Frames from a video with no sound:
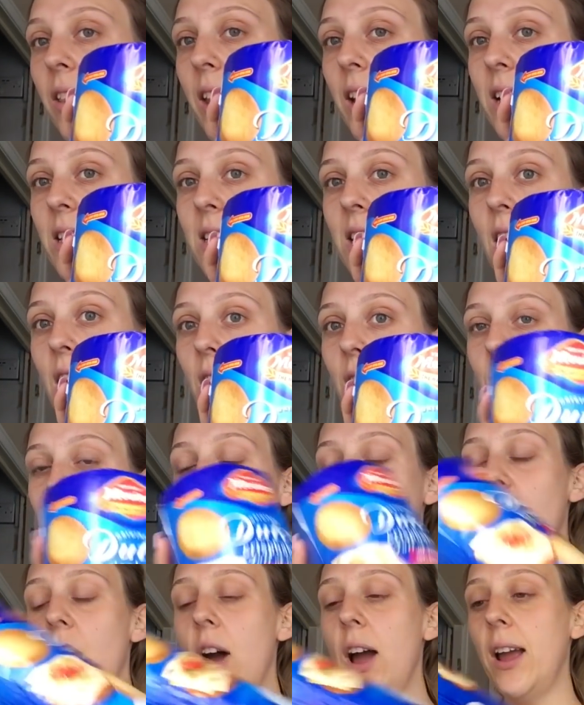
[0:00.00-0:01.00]
things that I could
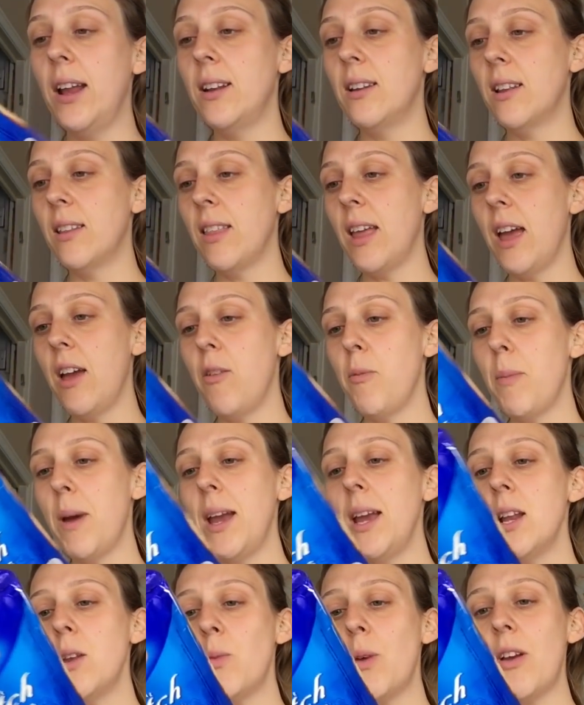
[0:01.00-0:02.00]
find. They're
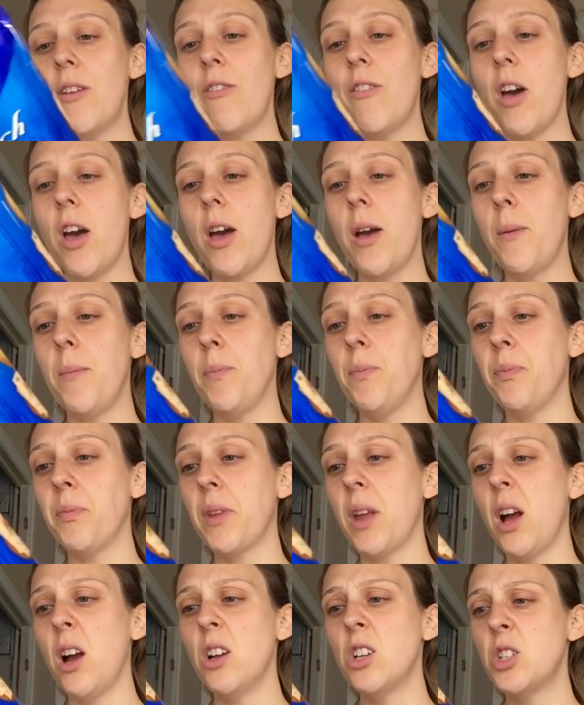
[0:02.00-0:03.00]
made with
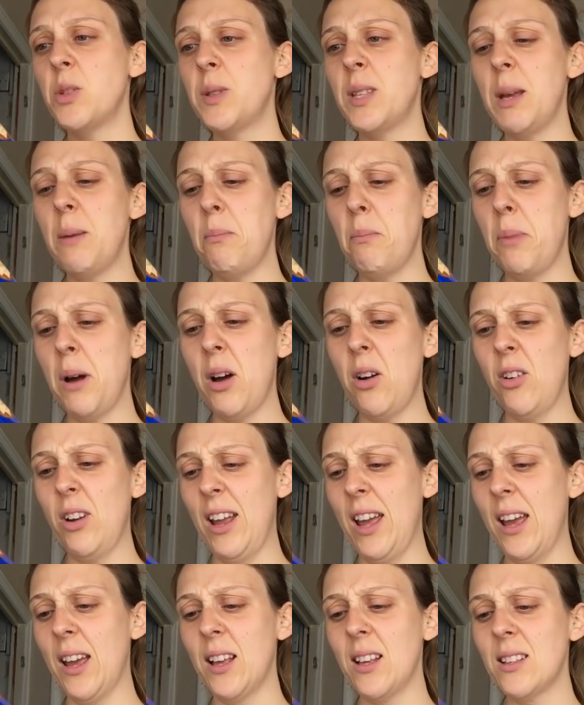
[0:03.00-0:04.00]
100%
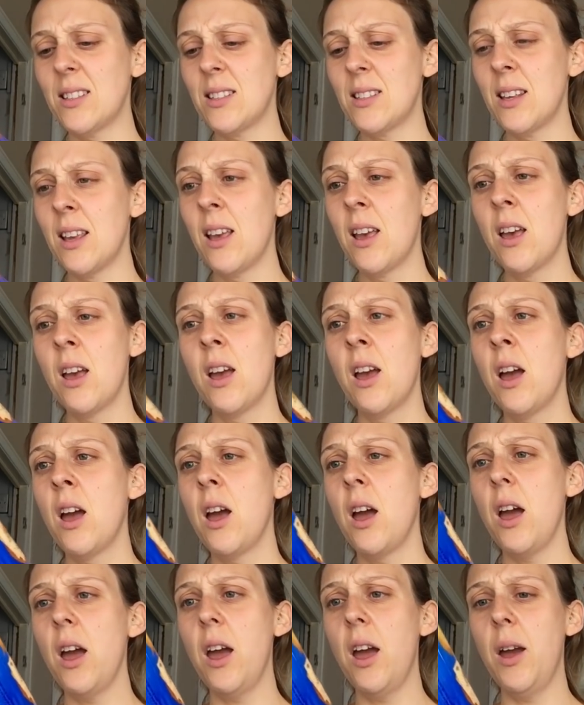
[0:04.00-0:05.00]
barn
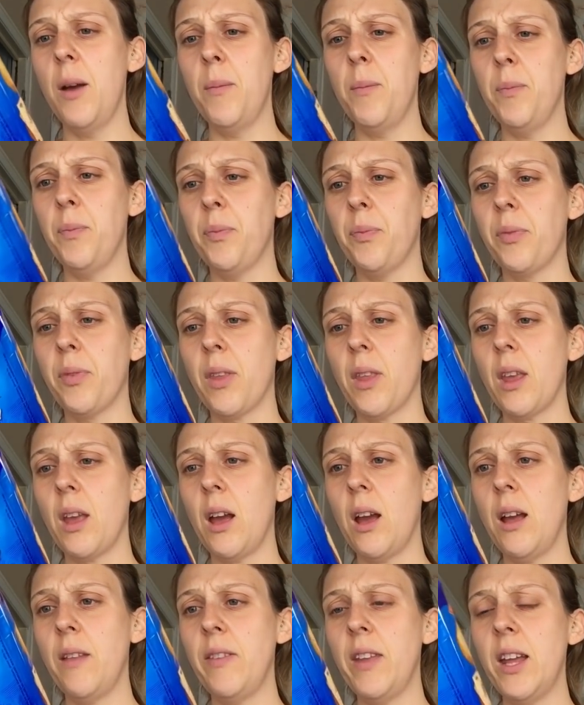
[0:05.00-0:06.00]
eggs.
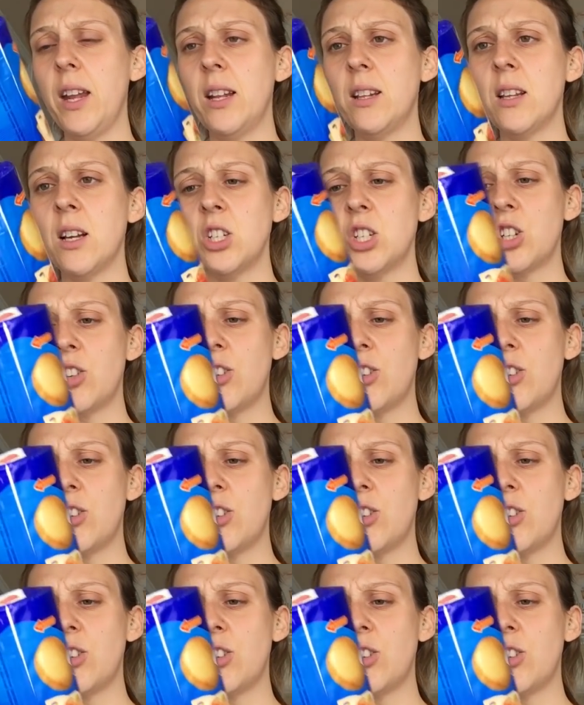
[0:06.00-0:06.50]
And they're the Dutch